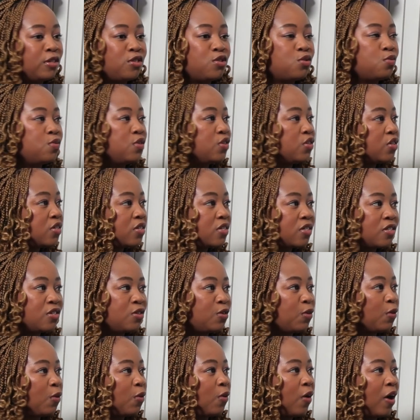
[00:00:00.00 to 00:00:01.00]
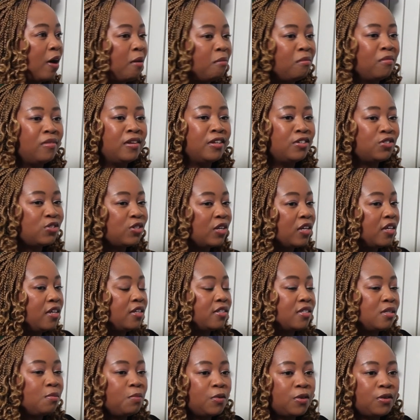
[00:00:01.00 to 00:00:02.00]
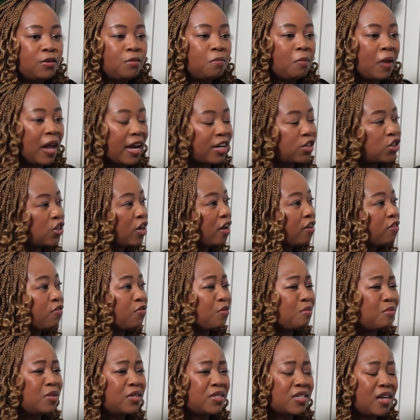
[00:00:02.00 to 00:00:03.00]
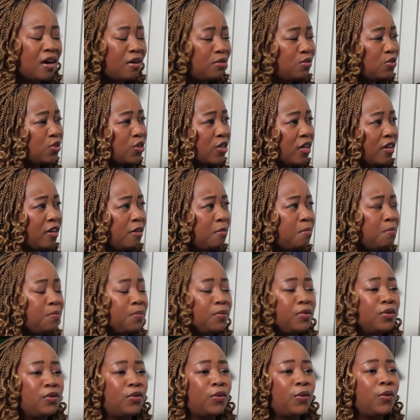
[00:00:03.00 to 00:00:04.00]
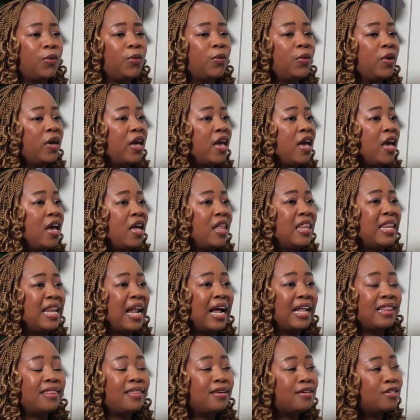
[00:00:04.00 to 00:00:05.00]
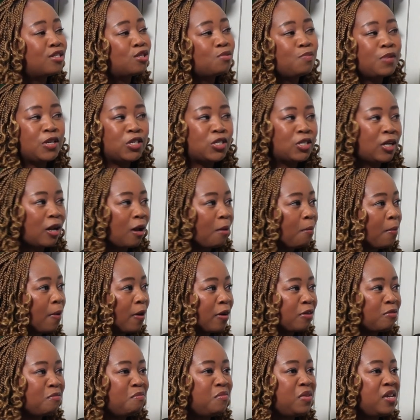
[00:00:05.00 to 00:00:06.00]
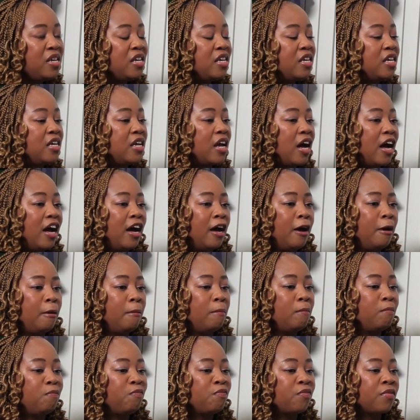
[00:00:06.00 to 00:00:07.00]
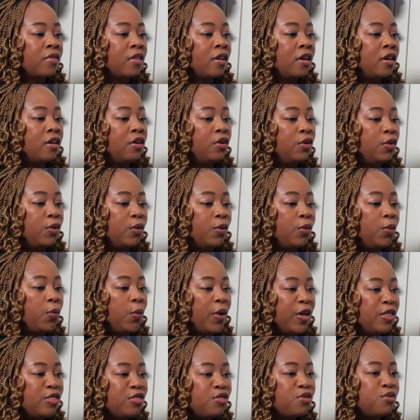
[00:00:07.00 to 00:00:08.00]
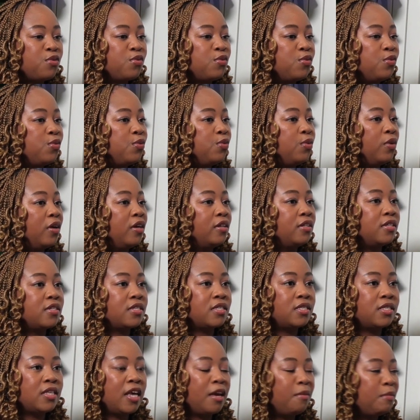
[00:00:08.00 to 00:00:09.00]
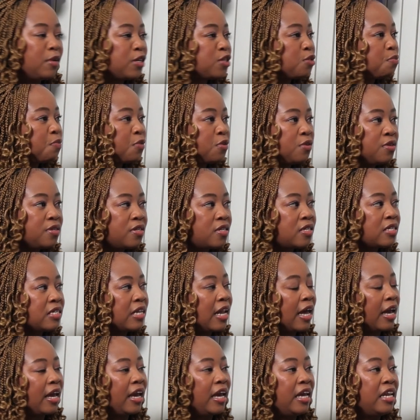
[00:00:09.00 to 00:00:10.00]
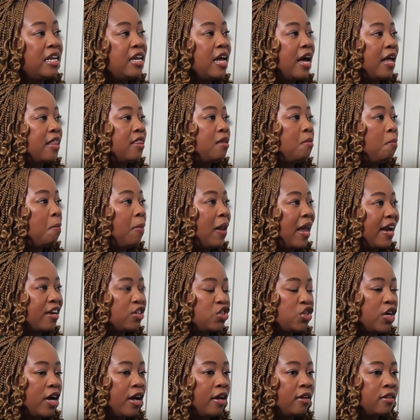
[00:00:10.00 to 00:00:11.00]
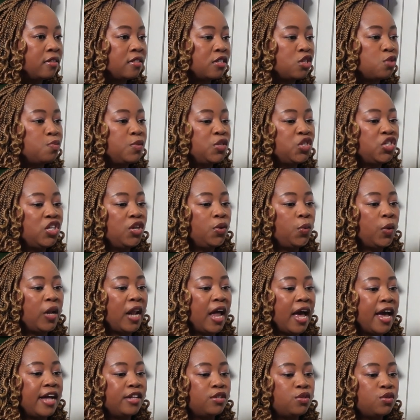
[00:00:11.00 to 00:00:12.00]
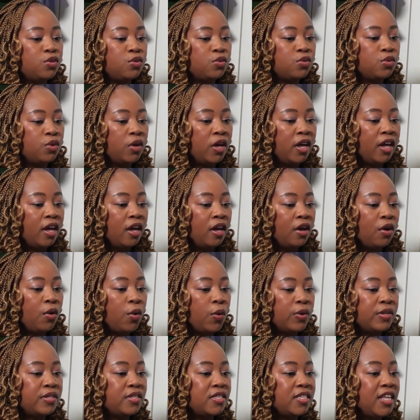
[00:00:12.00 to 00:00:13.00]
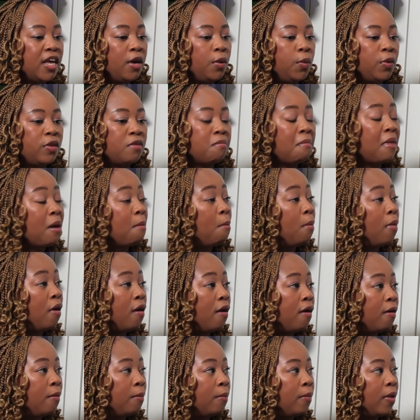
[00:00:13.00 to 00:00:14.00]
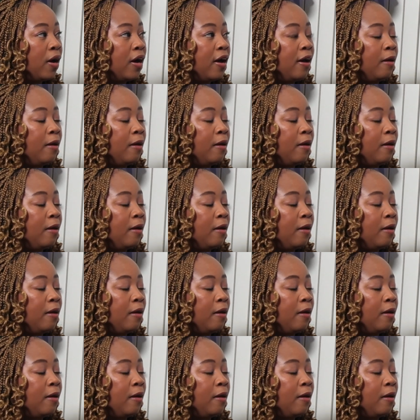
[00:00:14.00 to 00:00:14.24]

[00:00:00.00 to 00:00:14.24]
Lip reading: I'd switch, you know, I'm literally a typical black child from the township, you know, nothing special about me. You know, went through the same experiences like any other black child, especially when I had to go and stay with my mom.